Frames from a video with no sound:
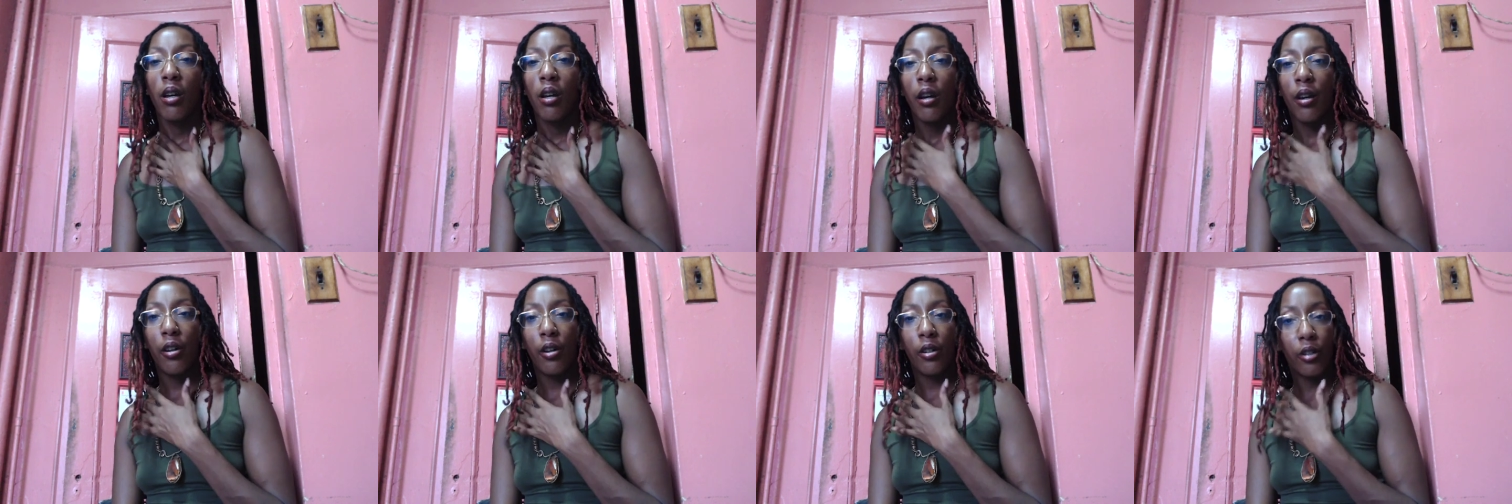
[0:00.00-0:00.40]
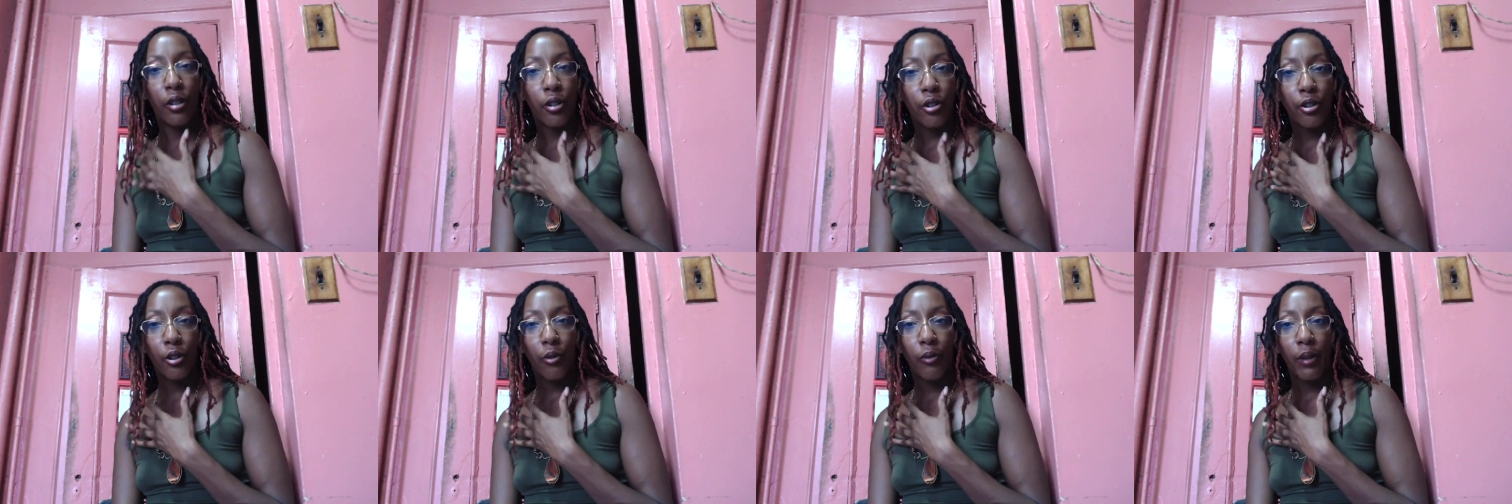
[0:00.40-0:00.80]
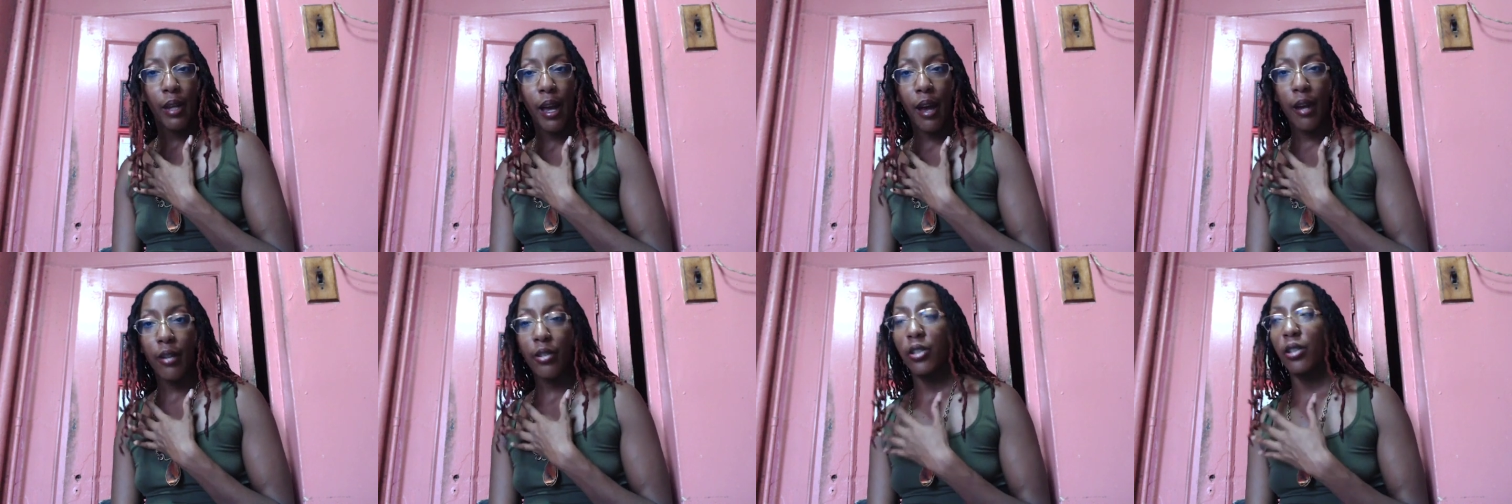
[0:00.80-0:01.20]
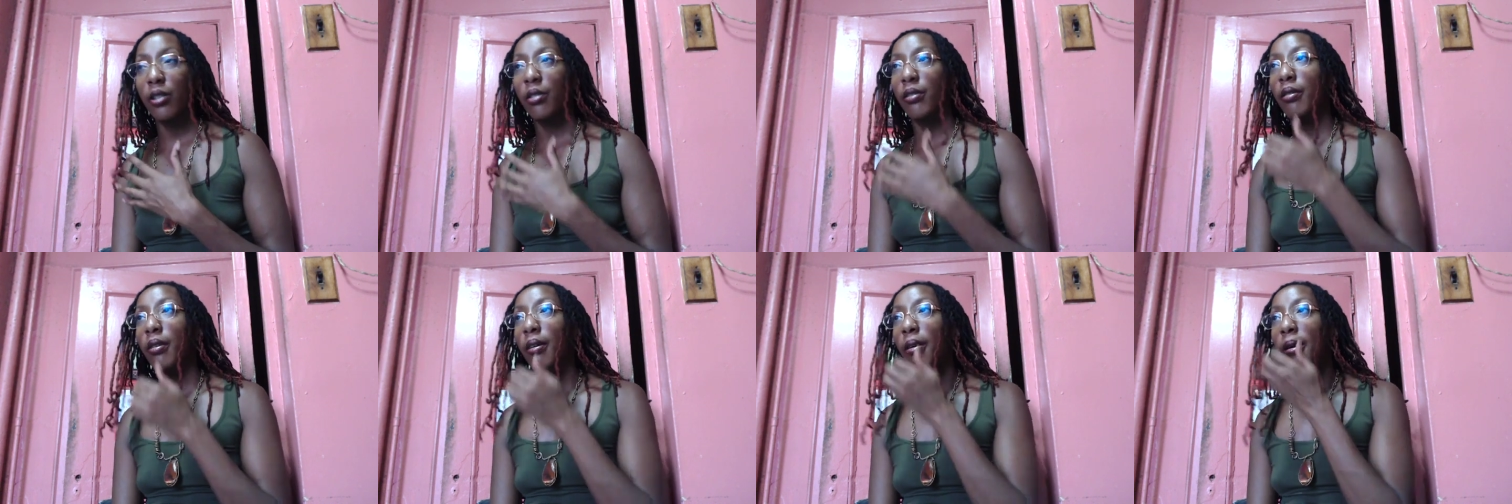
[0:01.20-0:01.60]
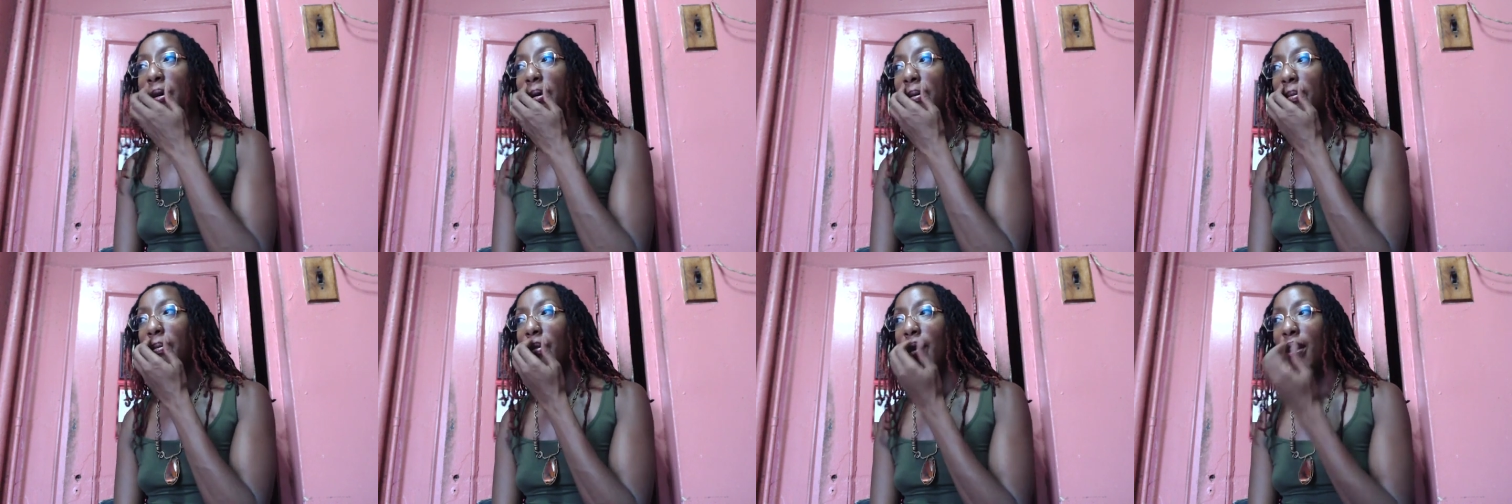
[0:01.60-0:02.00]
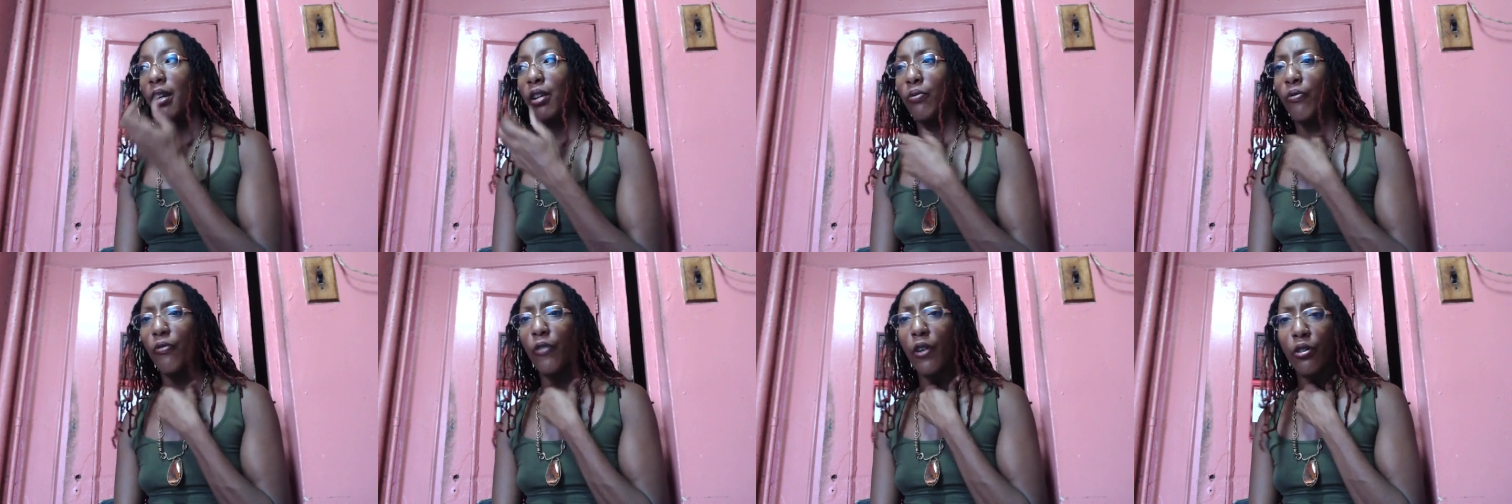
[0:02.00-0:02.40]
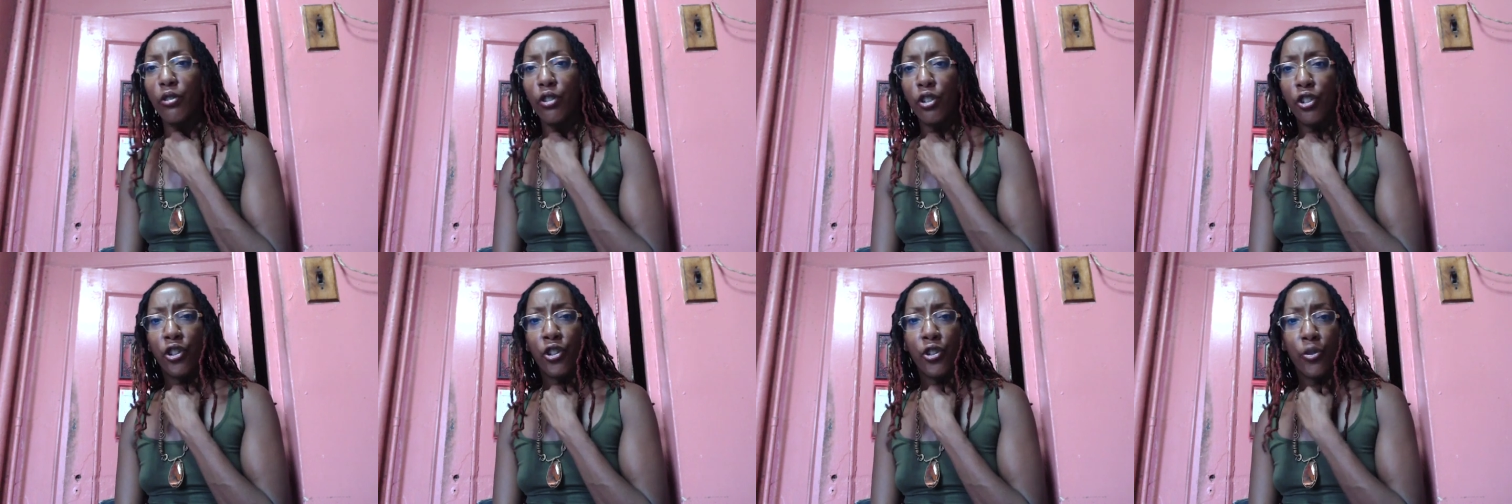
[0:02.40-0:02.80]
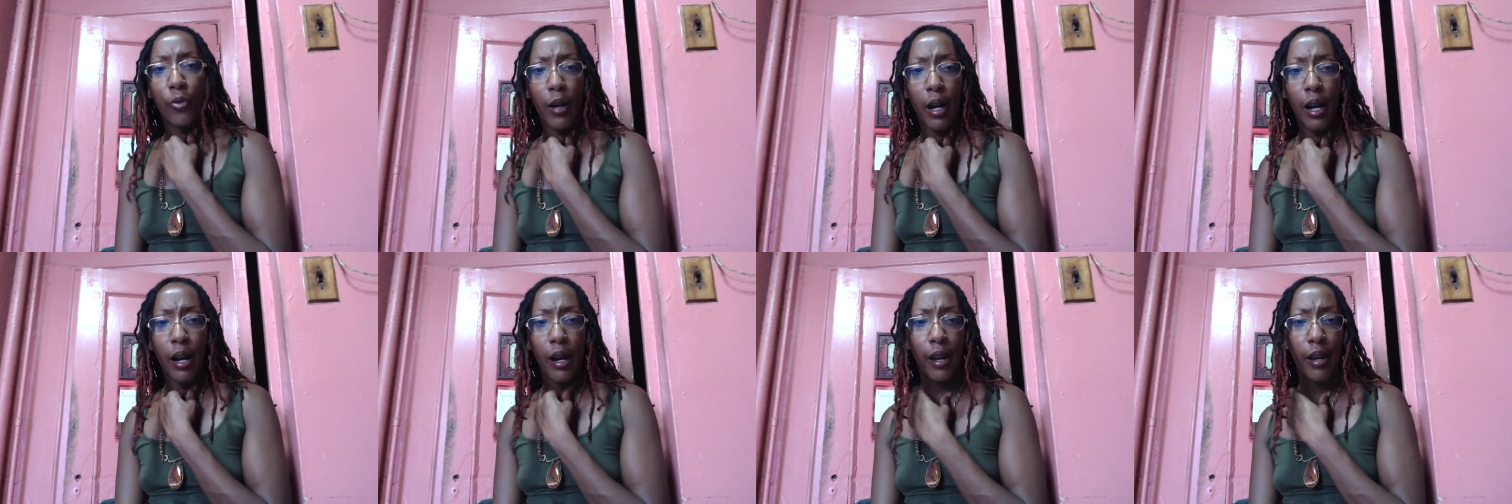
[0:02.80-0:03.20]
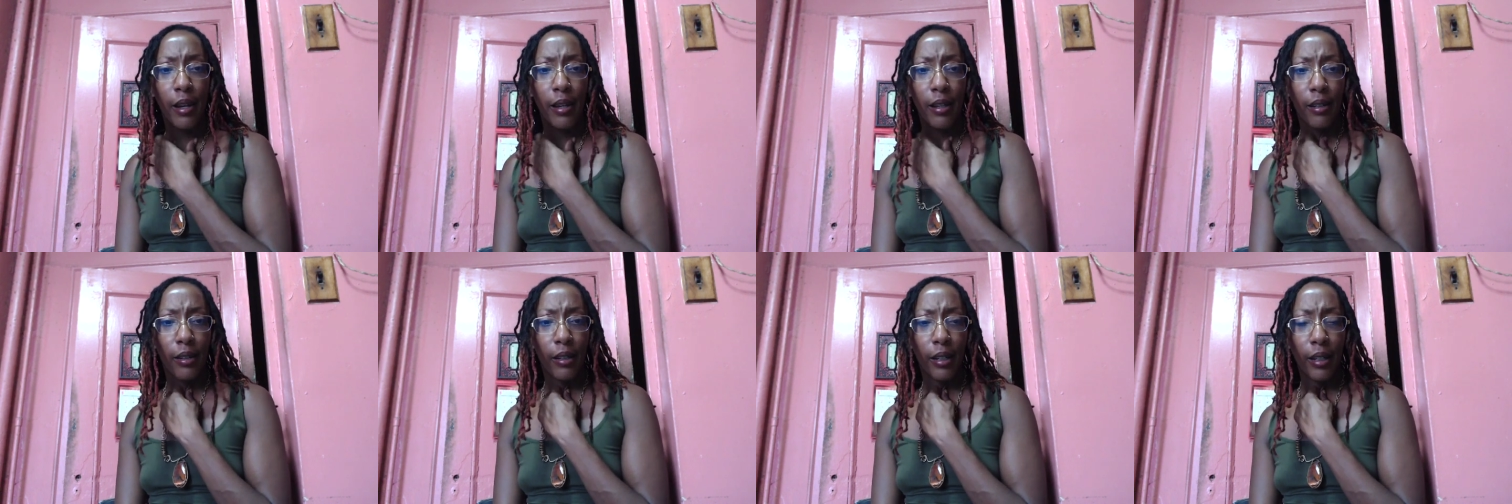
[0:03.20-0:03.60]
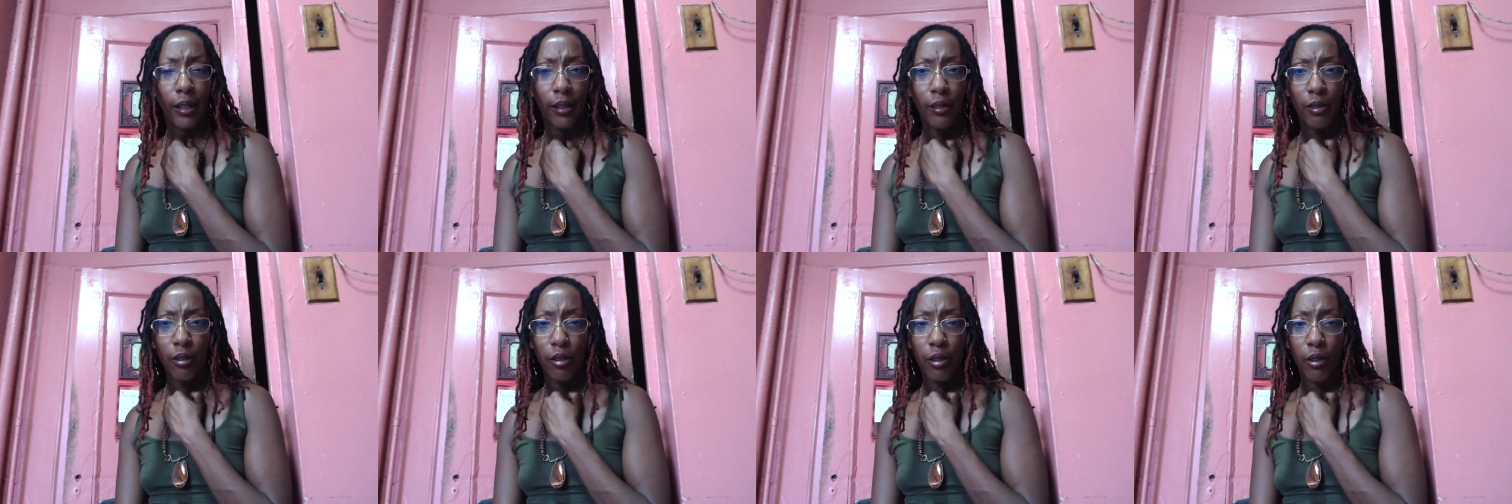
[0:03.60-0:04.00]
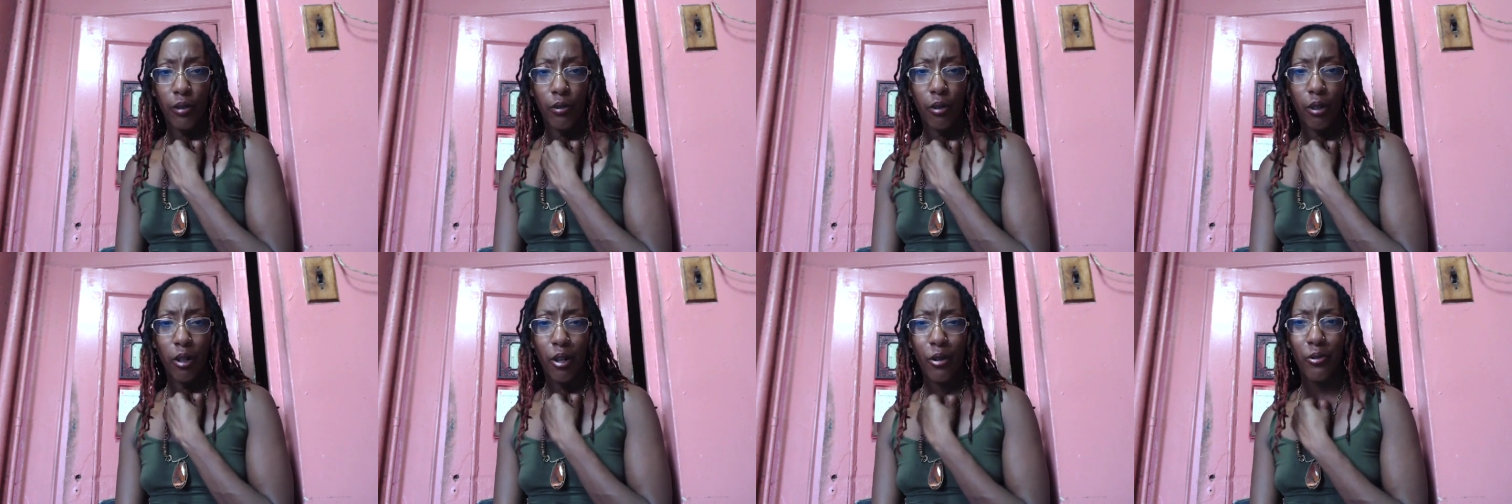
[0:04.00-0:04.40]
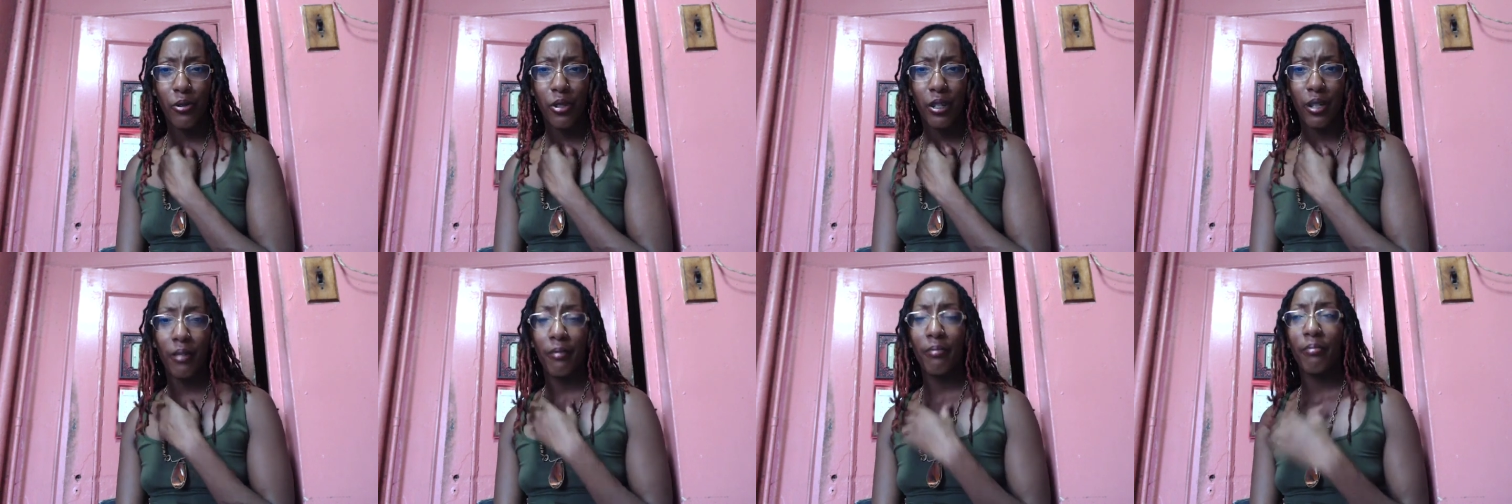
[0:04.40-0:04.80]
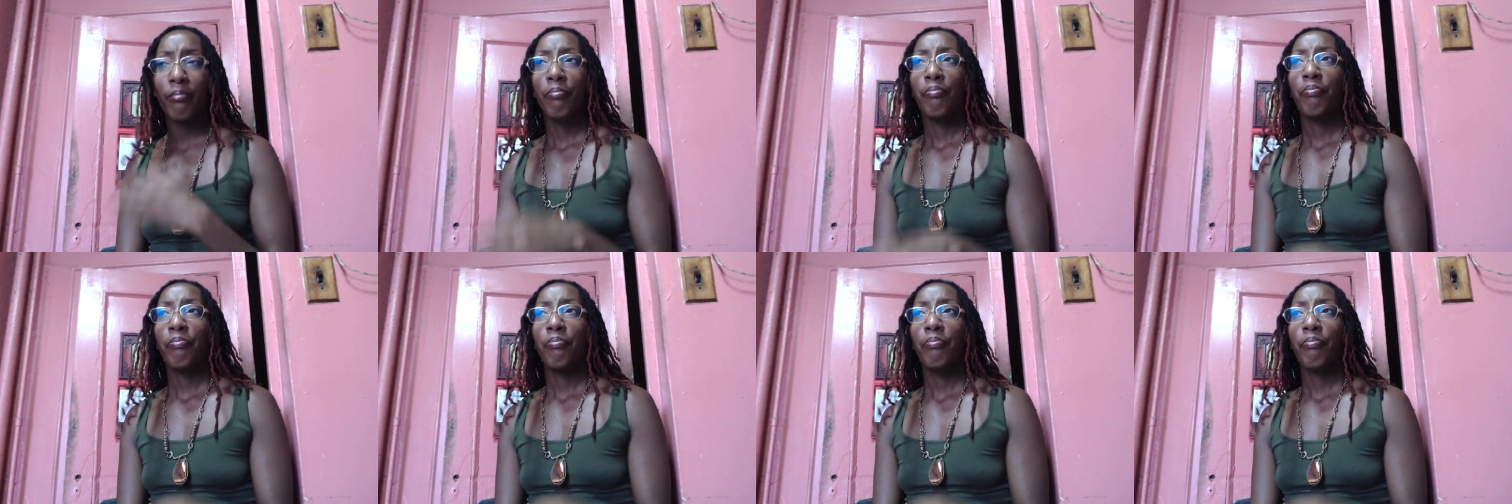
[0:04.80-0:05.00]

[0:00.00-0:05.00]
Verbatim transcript: an allergic reaction, and it felt just dry and, like, you know, closing,